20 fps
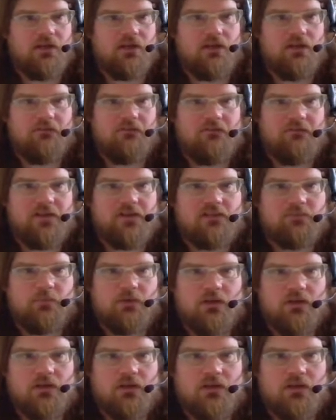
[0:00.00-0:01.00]

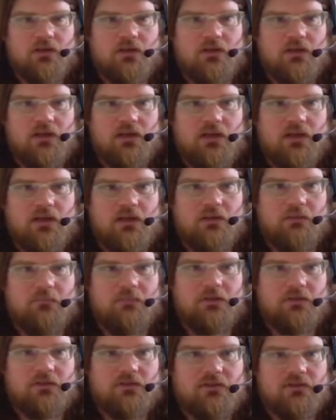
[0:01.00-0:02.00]
Facebook.
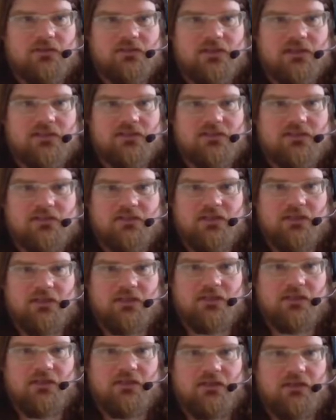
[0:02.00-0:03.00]

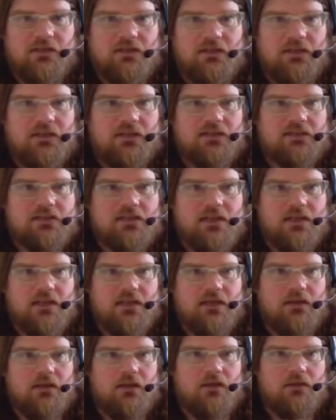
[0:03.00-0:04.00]
So that's
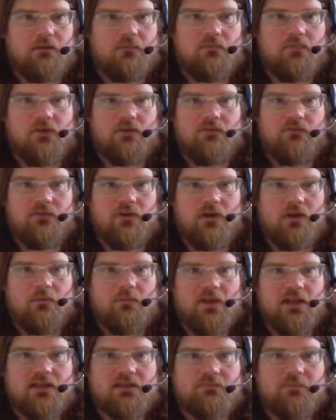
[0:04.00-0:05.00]
here. I'll move
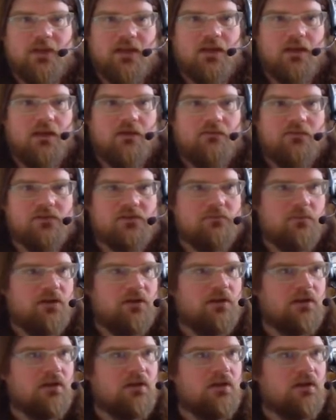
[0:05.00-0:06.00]
OBS back over to
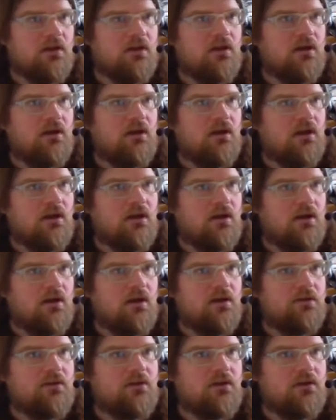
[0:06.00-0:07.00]
my
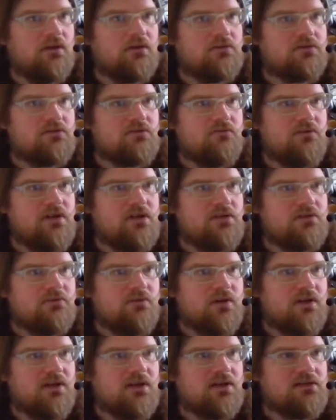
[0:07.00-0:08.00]
other screen
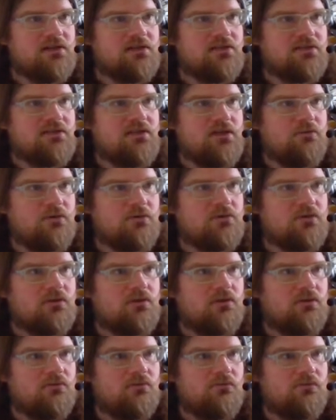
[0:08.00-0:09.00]
so I can actually see what's
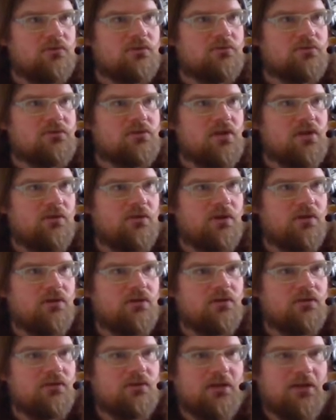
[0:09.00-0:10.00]
going
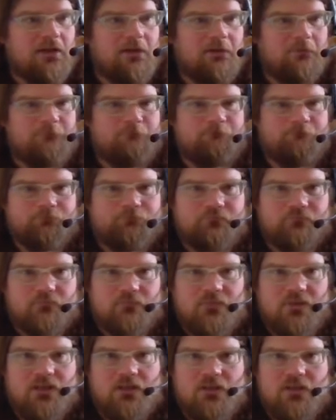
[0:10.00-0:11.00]
on.
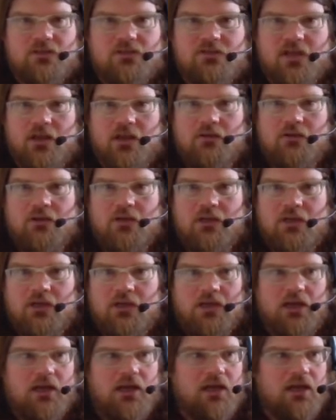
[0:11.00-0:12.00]
So
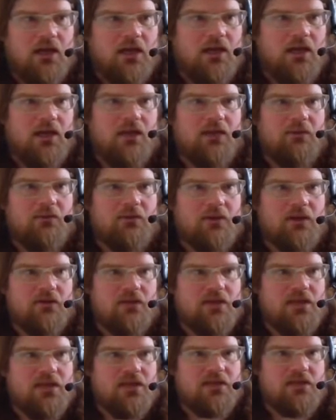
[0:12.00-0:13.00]
here we go.
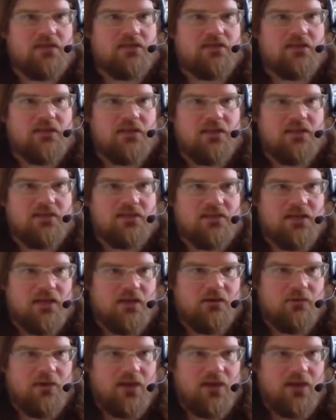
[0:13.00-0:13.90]
Here's the internet.